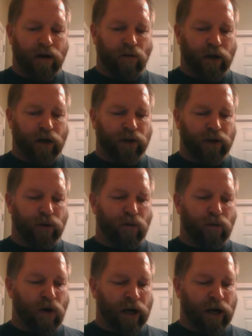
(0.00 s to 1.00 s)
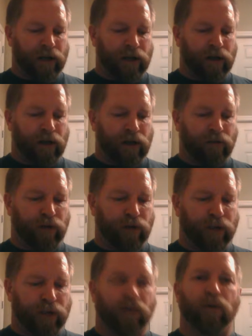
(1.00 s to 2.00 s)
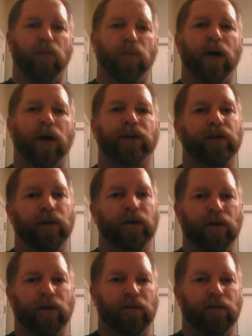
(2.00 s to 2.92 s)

what you want conflicts with what you do.